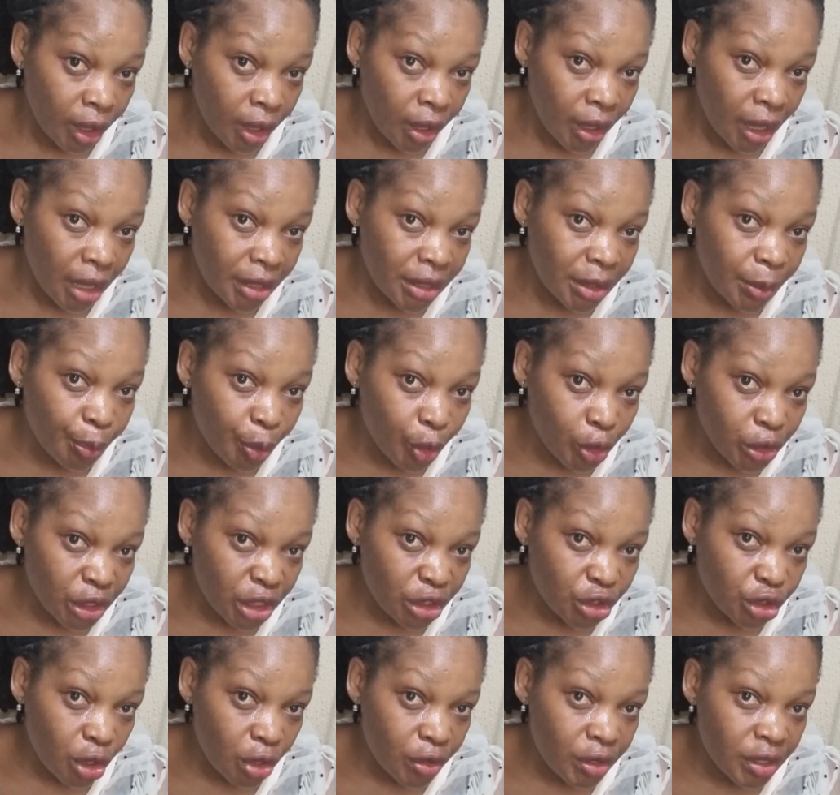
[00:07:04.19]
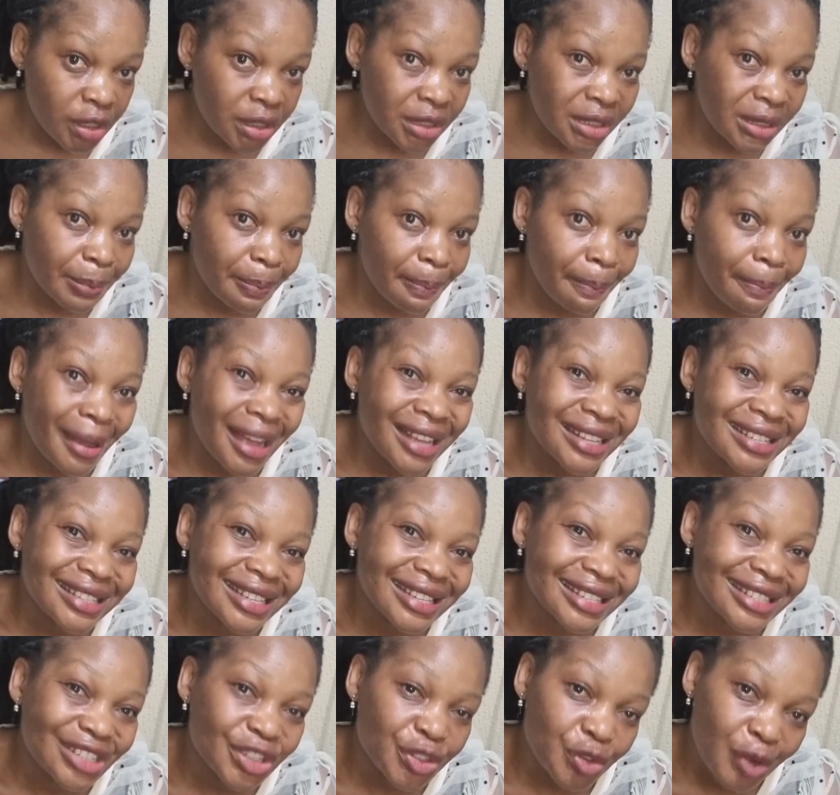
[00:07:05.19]
now the projection is
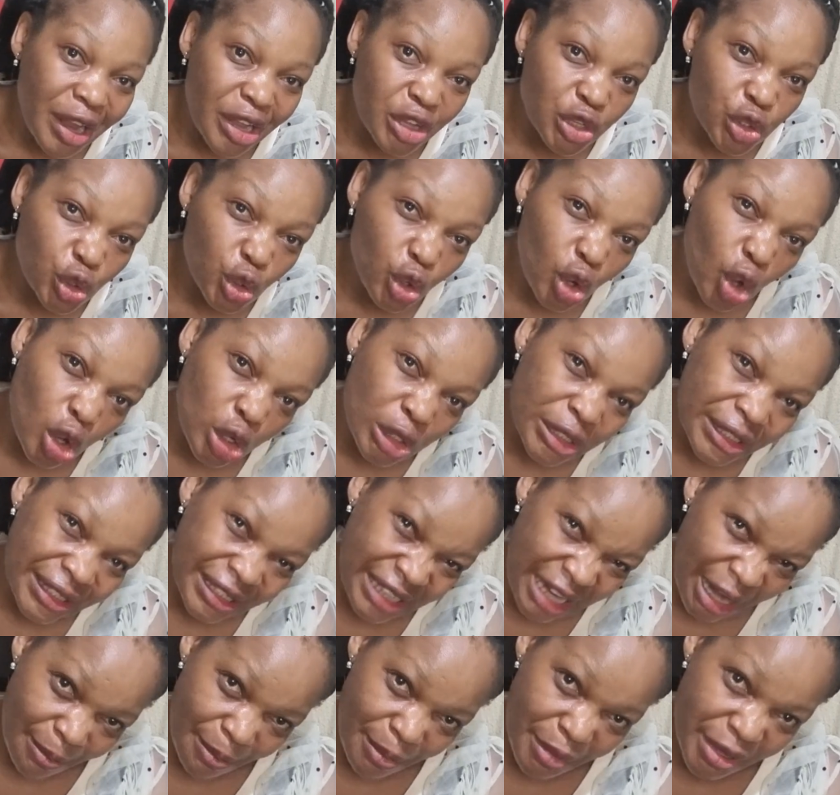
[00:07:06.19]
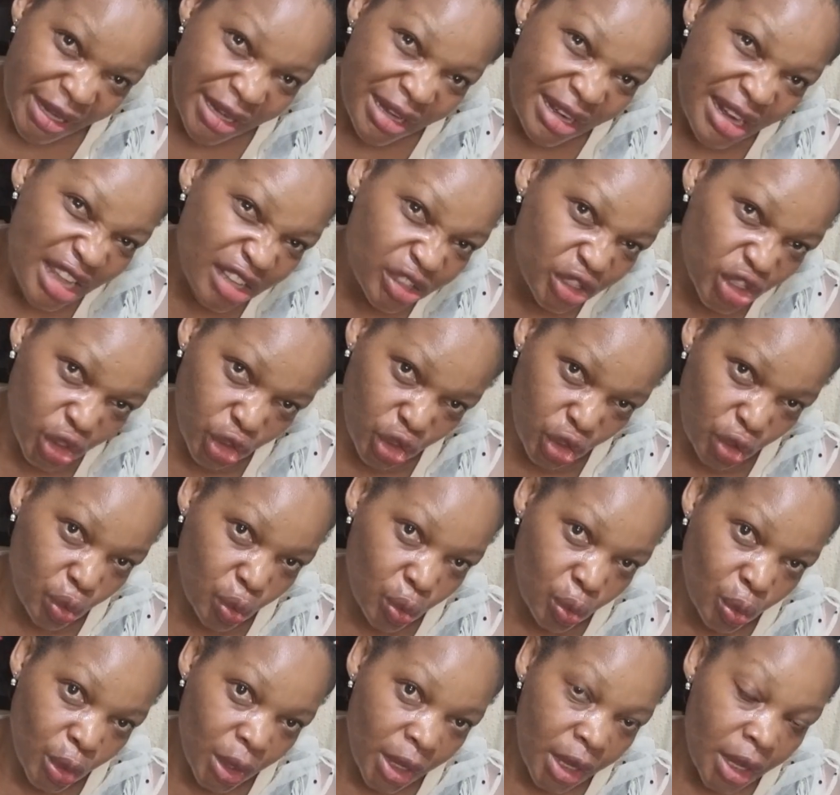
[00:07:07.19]
persons trying to contaminate
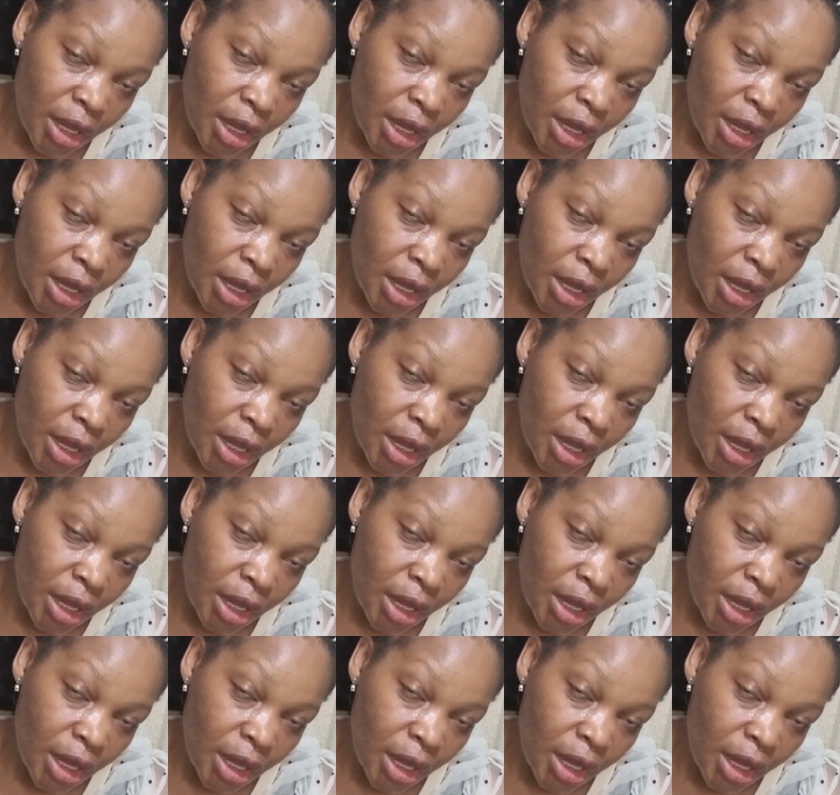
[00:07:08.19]
you,